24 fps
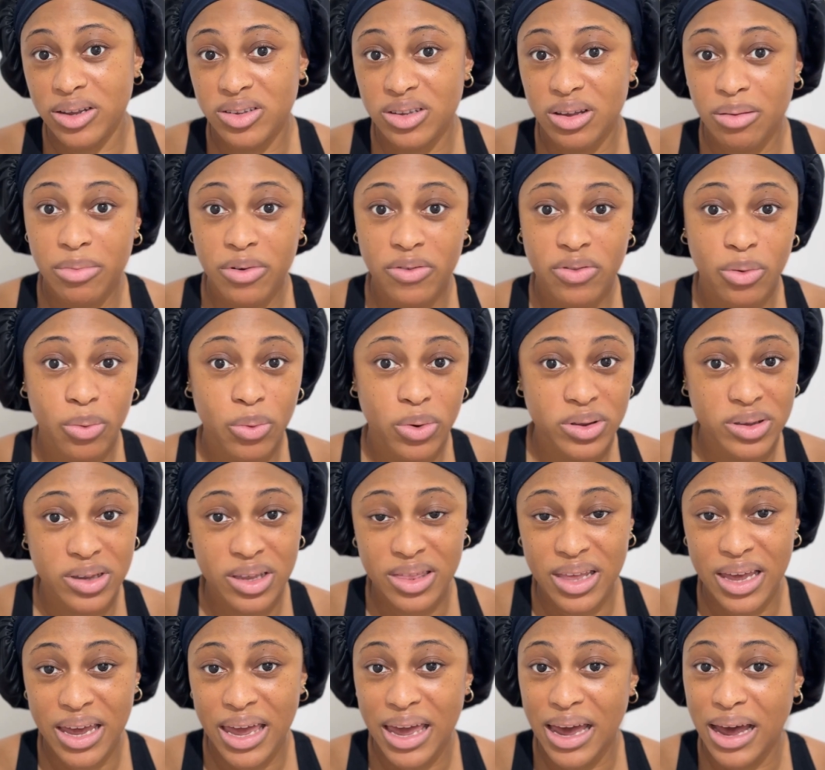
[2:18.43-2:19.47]
some of the ones that
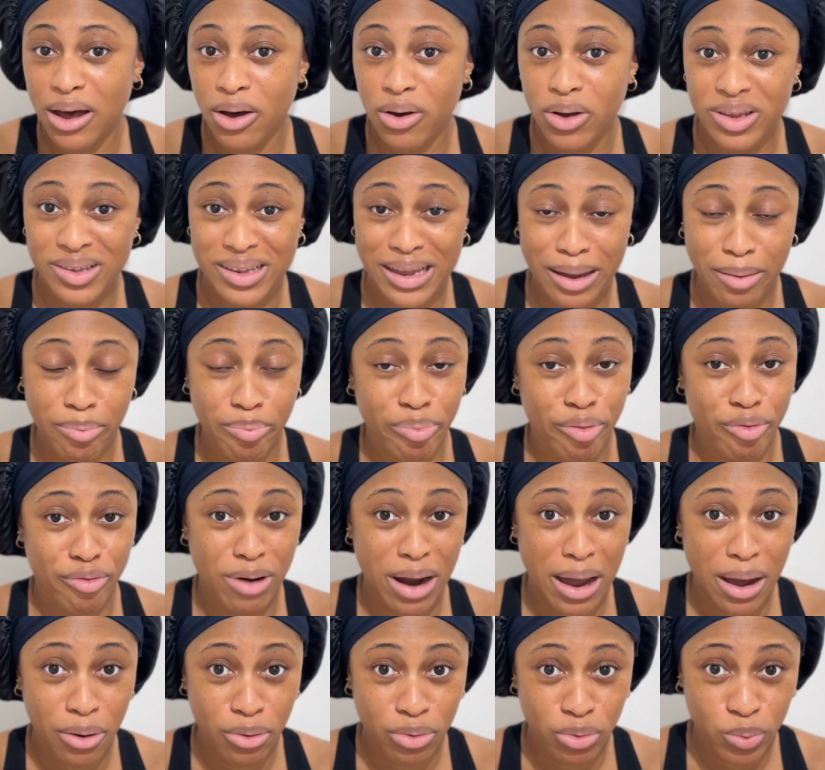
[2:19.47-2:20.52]
they get out is like
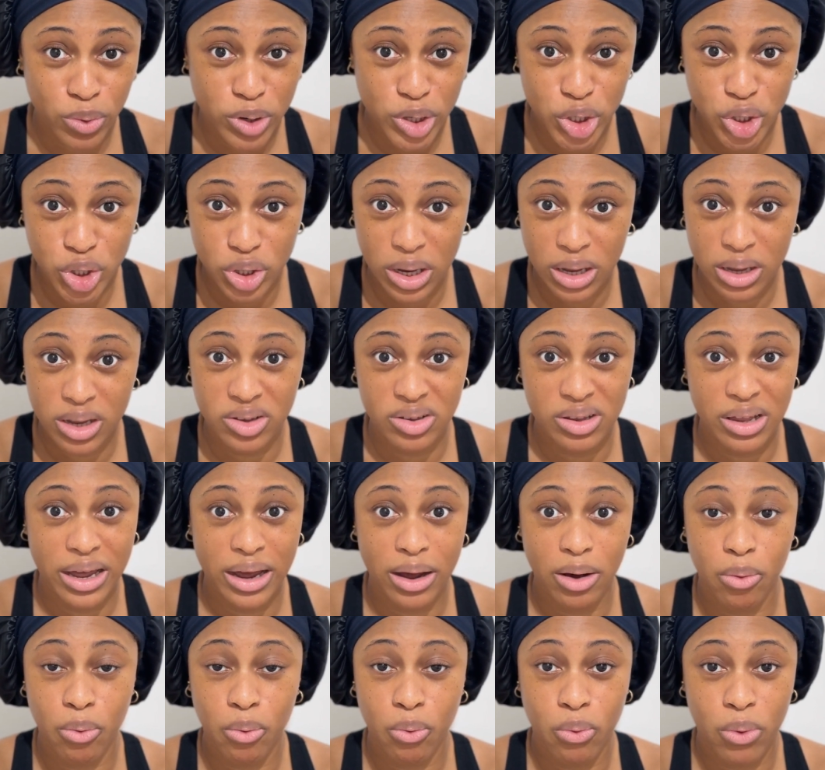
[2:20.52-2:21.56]
brown, which is like,
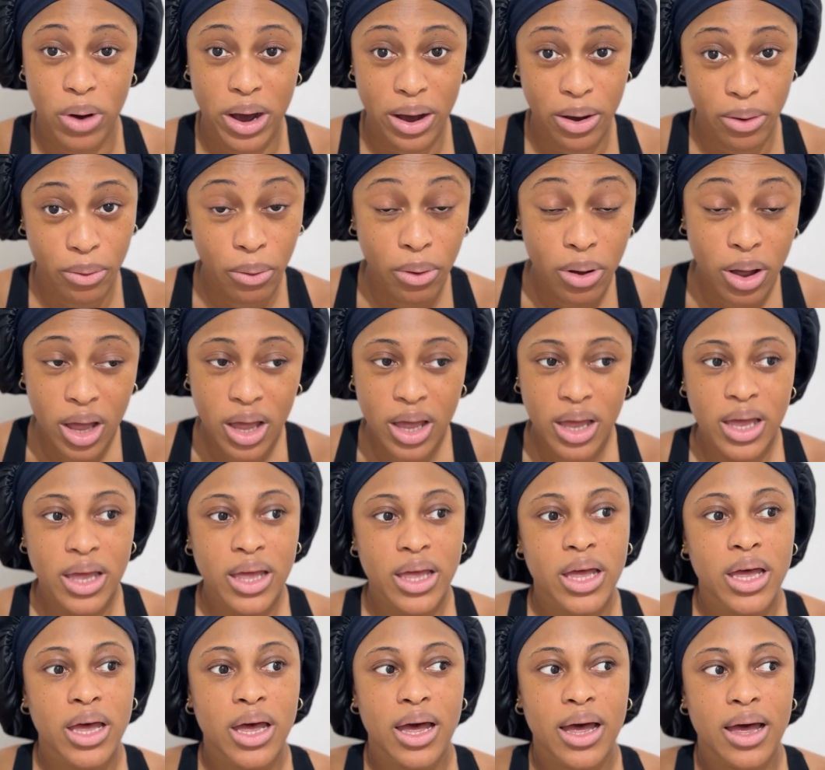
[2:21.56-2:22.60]
wow.
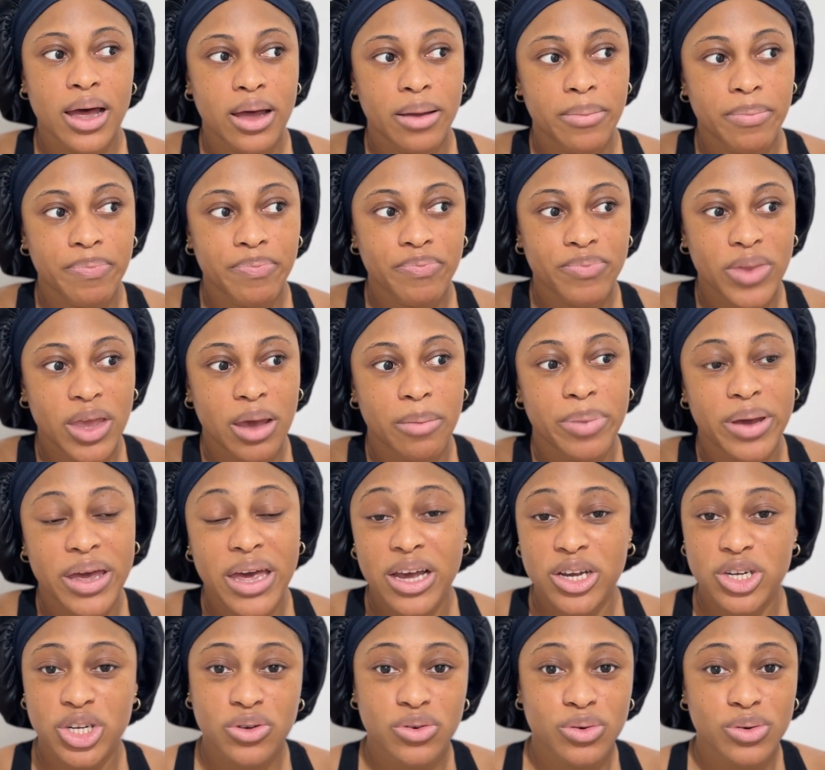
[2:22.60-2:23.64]
But yeah,
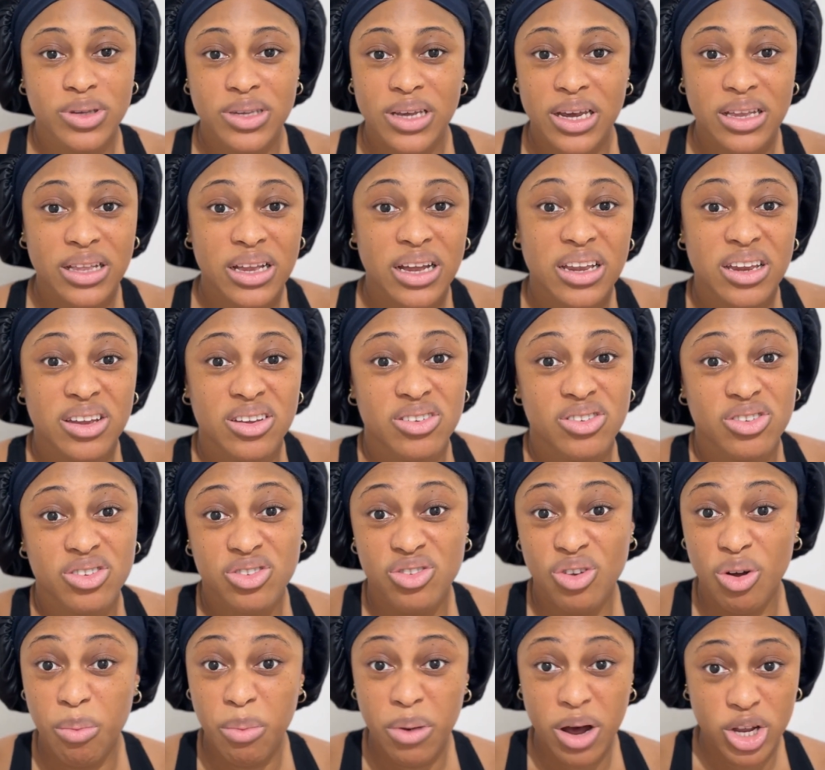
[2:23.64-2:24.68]
she was saying that there's just
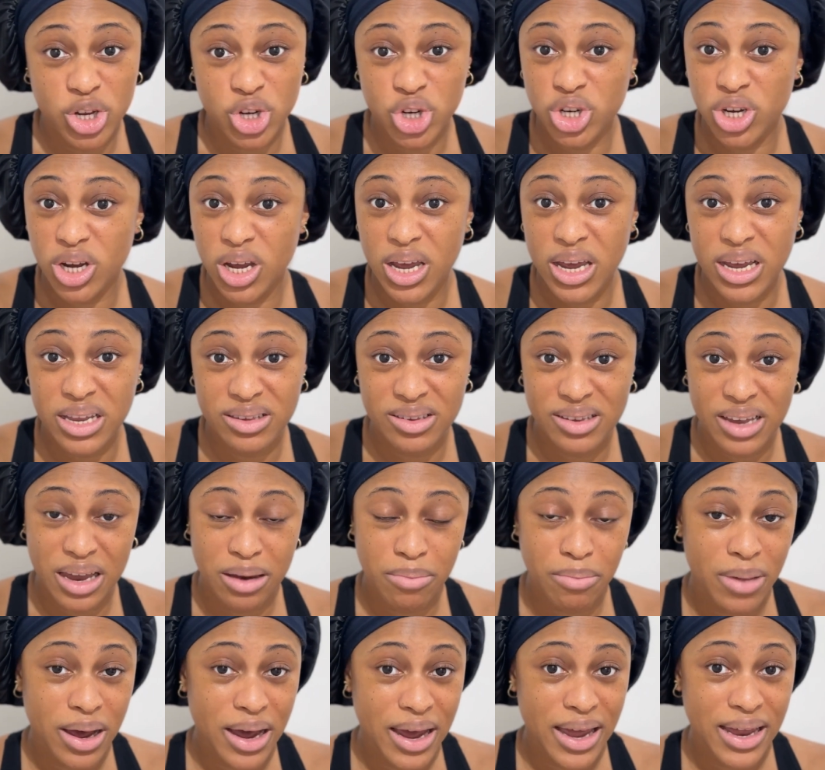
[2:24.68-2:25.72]
not much inside
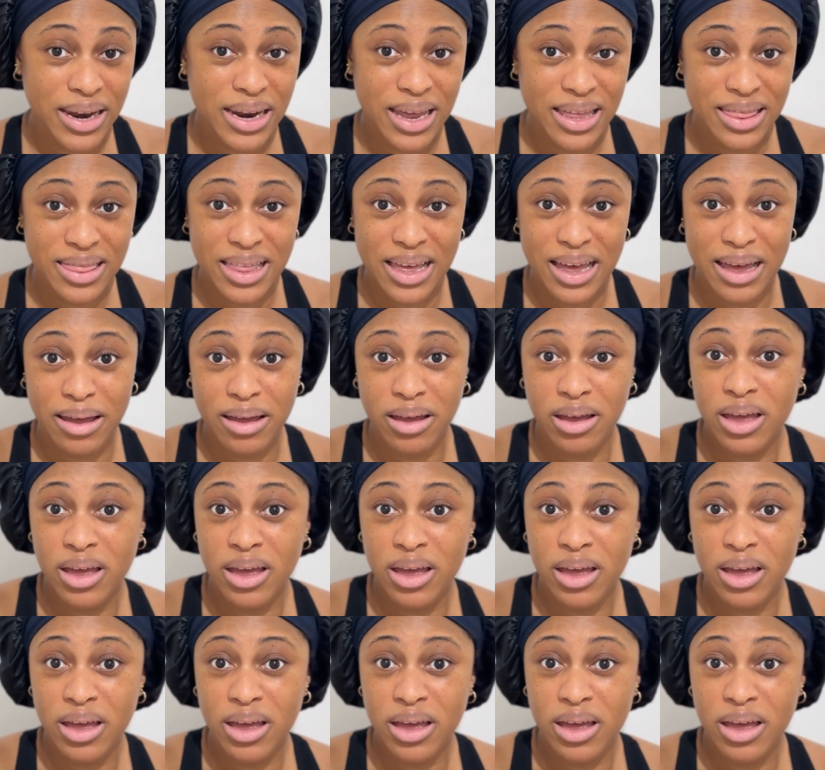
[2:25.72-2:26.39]
mine and that